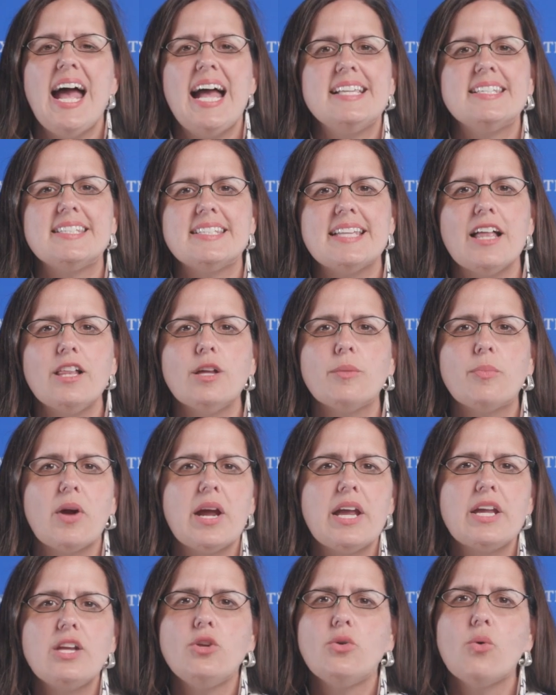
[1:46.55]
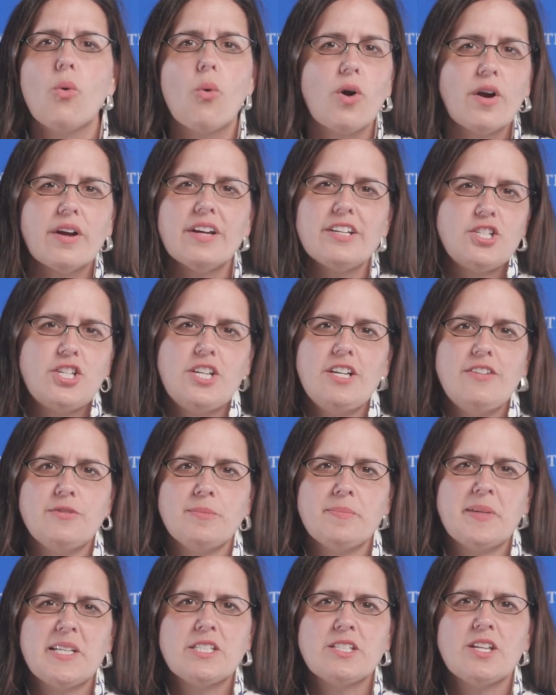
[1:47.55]
and celebrate your
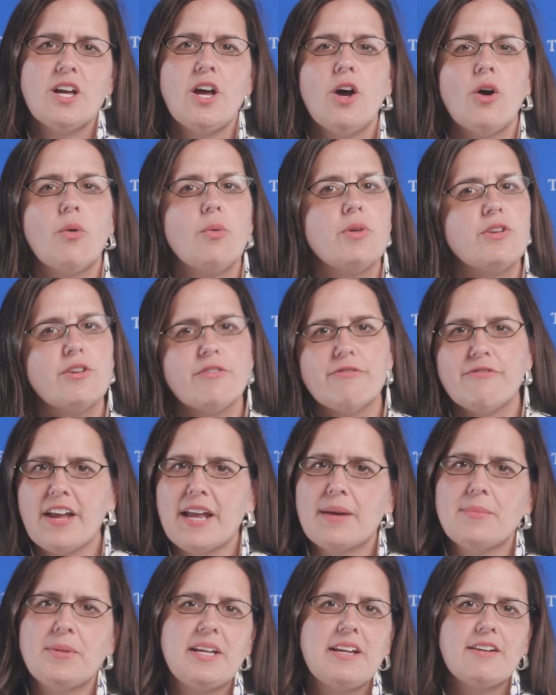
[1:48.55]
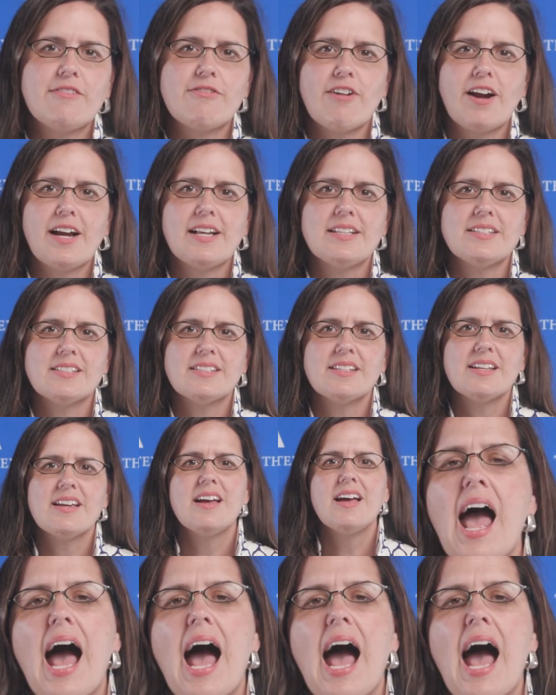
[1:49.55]
achievements with your family and friends.